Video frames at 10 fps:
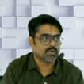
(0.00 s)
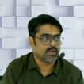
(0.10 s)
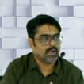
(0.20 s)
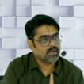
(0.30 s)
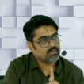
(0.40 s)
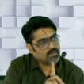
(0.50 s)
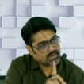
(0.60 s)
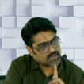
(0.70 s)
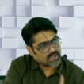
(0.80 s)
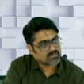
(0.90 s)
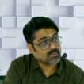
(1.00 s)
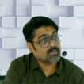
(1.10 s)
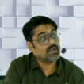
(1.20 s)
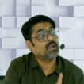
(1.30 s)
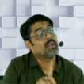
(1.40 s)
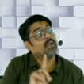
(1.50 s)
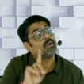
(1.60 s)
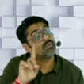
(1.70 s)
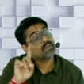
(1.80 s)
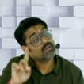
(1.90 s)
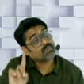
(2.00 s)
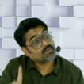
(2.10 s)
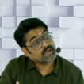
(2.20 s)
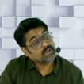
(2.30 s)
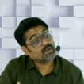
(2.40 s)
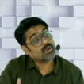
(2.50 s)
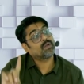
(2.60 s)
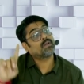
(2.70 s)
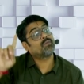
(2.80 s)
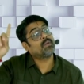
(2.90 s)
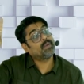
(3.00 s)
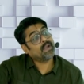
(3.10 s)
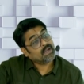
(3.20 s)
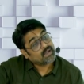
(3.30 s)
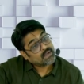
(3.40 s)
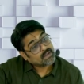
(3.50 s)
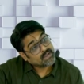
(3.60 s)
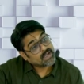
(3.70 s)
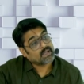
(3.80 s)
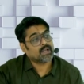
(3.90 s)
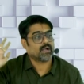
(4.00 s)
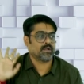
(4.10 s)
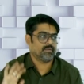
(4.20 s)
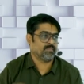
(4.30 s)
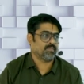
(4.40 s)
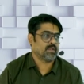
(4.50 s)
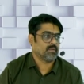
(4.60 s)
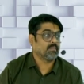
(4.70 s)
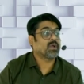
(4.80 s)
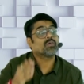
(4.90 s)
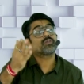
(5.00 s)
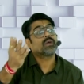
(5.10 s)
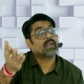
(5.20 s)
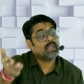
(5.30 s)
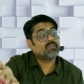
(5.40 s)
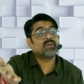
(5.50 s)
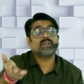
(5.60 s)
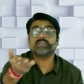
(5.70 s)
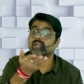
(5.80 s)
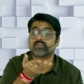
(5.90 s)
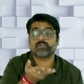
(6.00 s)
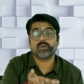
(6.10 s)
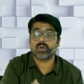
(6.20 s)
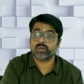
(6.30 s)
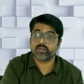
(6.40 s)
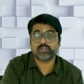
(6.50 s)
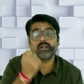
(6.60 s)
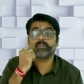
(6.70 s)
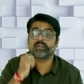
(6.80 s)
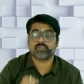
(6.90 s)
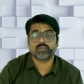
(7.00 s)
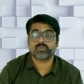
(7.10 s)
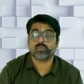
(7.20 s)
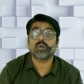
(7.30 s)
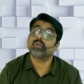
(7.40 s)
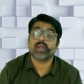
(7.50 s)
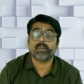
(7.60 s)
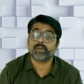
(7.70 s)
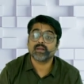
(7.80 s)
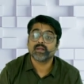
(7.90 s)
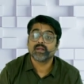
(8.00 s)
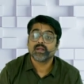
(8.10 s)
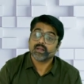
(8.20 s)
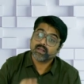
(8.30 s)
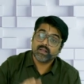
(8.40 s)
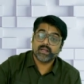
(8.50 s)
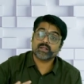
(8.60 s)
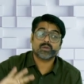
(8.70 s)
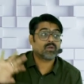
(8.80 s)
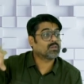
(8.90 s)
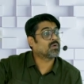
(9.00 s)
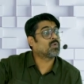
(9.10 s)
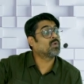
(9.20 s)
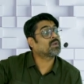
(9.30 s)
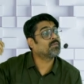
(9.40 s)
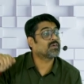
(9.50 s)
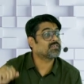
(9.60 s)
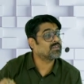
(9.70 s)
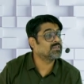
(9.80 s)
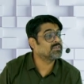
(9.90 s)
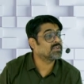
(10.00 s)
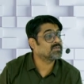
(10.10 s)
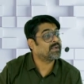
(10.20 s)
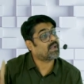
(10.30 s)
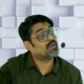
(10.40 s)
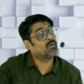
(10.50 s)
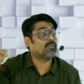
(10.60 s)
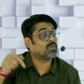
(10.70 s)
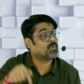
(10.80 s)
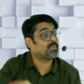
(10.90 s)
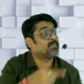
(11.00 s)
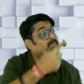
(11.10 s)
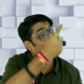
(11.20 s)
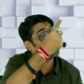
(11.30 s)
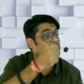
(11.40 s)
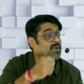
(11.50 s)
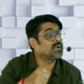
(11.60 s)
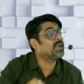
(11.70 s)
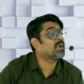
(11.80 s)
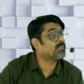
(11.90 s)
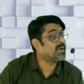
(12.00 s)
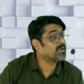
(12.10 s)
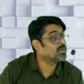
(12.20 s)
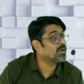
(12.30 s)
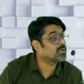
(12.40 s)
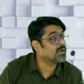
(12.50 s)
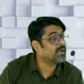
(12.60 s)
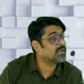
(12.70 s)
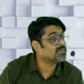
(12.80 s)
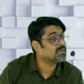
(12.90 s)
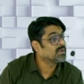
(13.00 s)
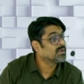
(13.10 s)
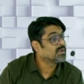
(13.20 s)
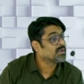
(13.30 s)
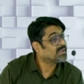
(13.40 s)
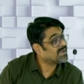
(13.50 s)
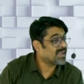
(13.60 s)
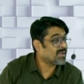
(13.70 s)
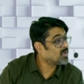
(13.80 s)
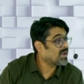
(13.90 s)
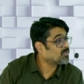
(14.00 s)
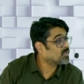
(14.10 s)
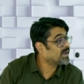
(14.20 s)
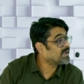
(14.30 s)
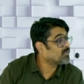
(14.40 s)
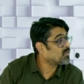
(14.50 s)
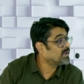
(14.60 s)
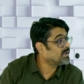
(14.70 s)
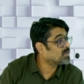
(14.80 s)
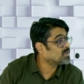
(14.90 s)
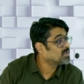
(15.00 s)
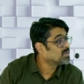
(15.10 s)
It will be taxable when the final order will be declared. Because if it is taxable on receipt basis, what will happen? Later on the court reverses the judgment and you have to pay that 13 lakh back to the authorities. That time you will have to get involved into